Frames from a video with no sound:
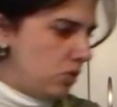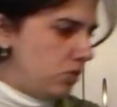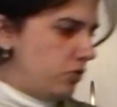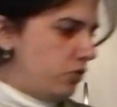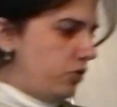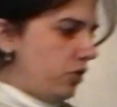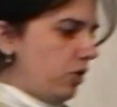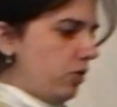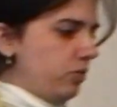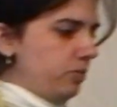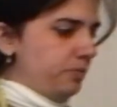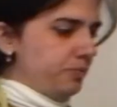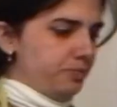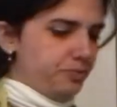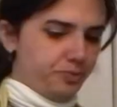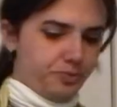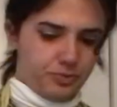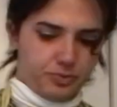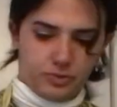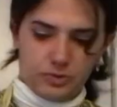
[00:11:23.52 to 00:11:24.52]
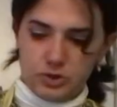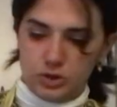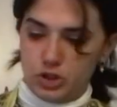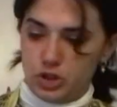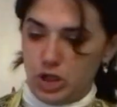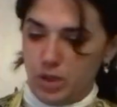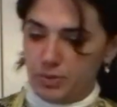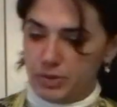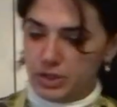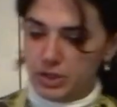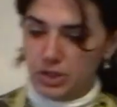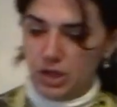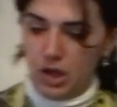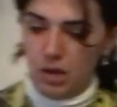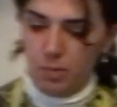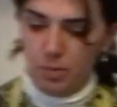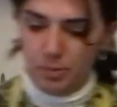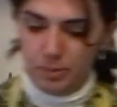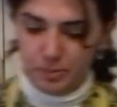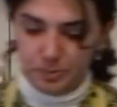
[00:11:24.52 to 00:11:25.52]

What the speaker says: So chop this up.